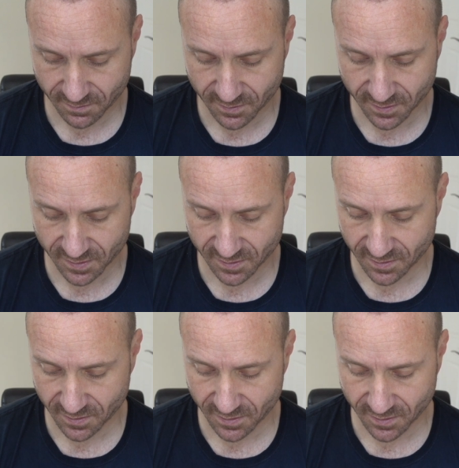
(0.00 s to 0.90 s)

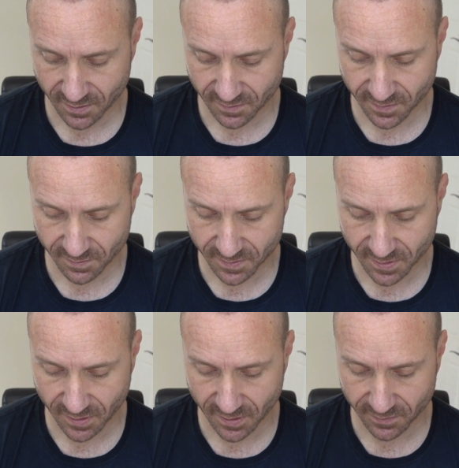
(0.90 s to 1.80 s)
just seeing if there was
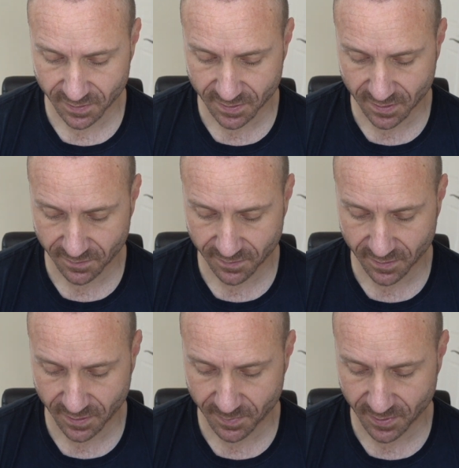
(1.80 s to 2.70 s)
any other stuff
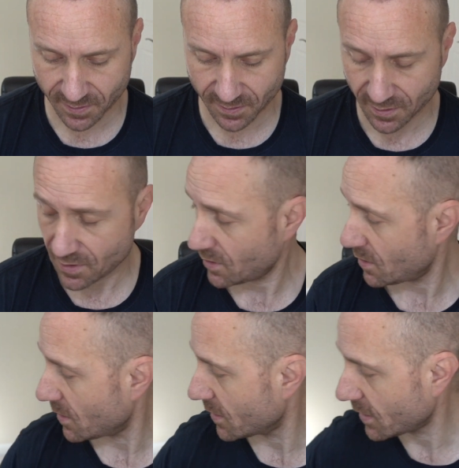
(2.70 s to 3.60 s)
that they put.
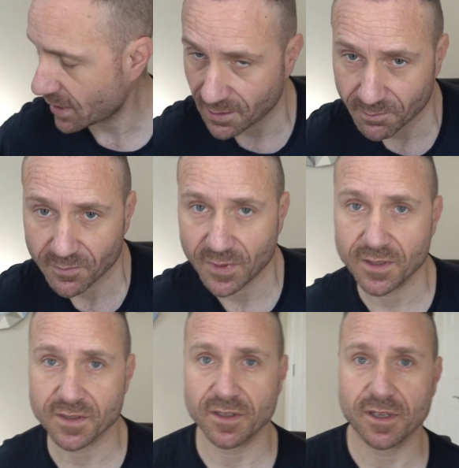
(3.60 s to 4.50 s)
I'm going to keep
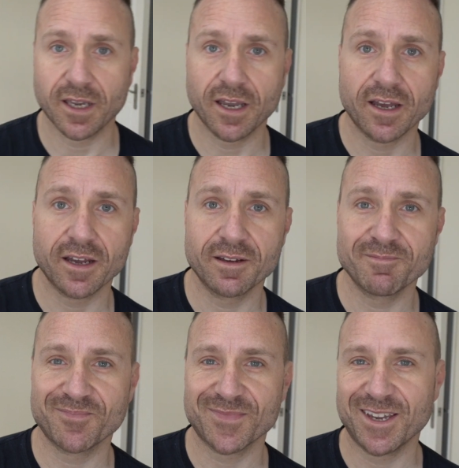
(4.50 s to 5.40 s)
using the
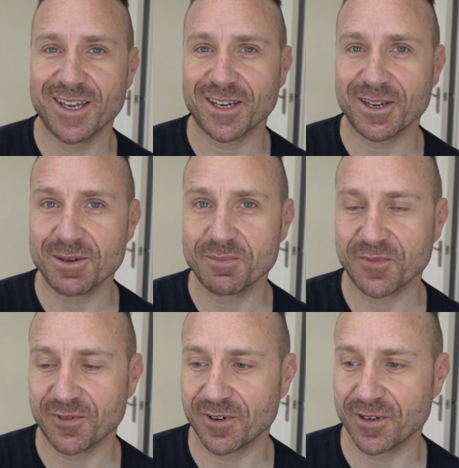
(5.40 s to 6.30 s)
hair comb
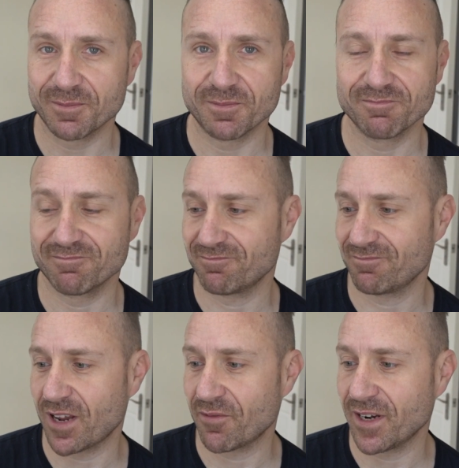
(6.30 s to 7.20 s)
for
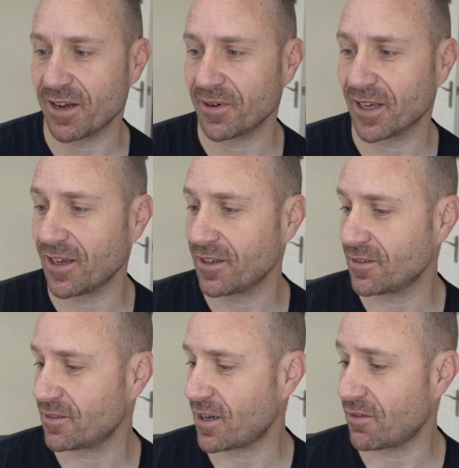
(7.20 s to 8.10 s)
every now and
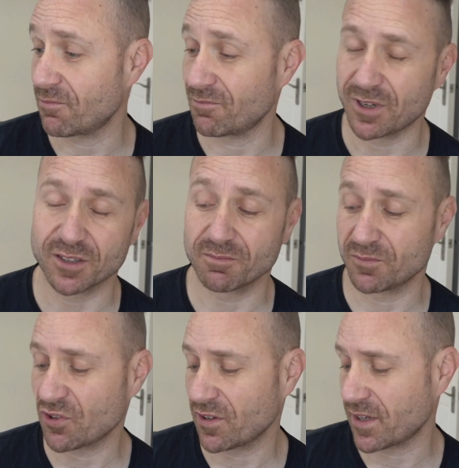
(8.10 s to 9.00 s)
again. I'll
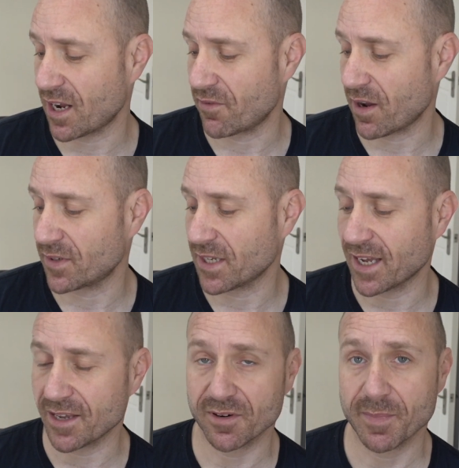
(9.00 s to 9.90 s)
try and do it every other
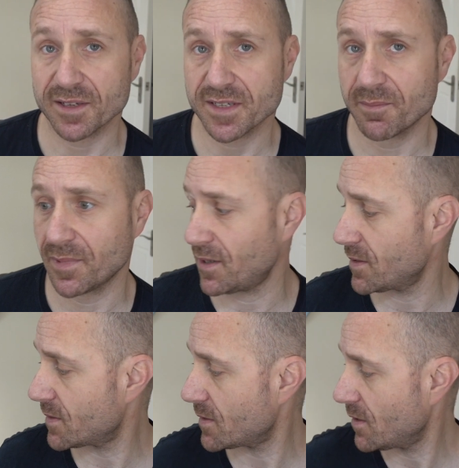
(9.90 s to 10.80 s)
day for about 10
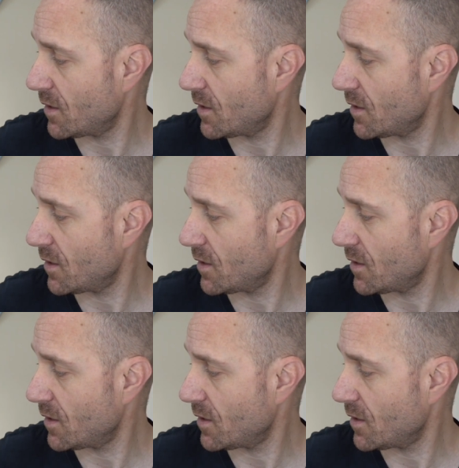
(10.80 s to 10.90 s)
minutes,